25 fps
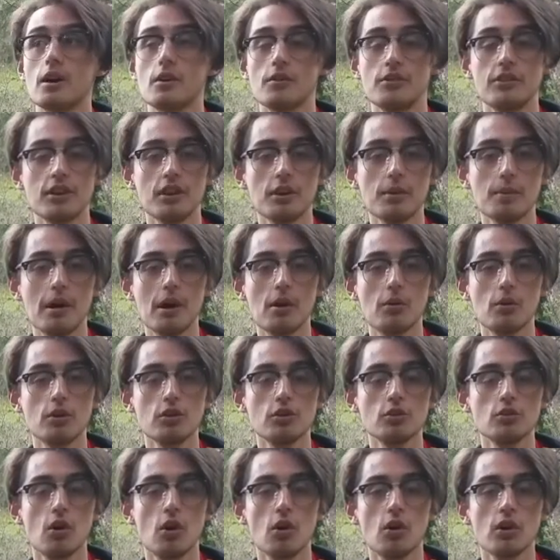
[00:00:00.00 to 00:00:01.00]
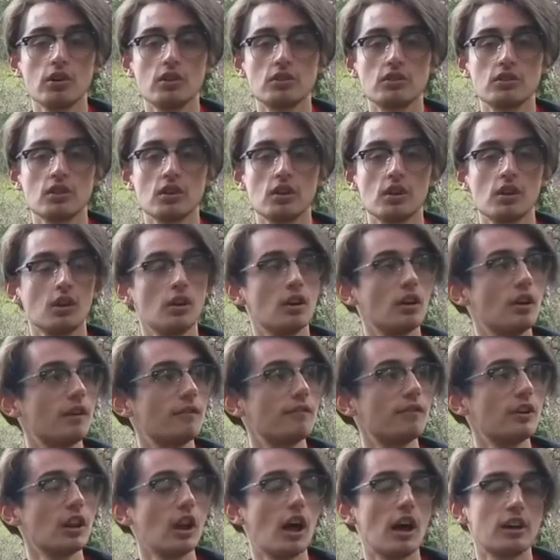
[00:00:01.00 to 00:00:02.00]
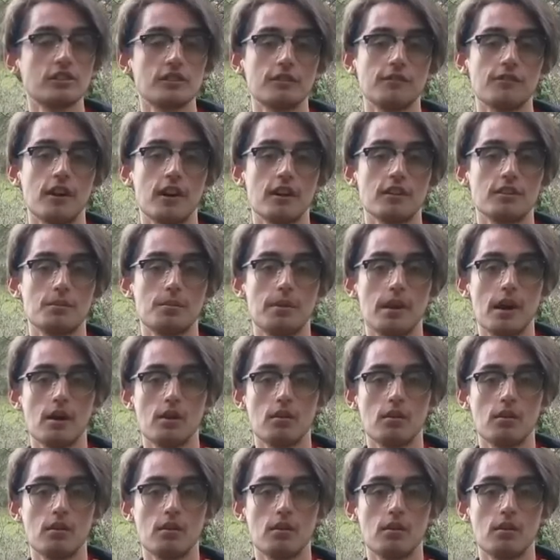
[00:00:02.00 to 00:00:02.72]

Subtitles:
Think about what you always philosophize about.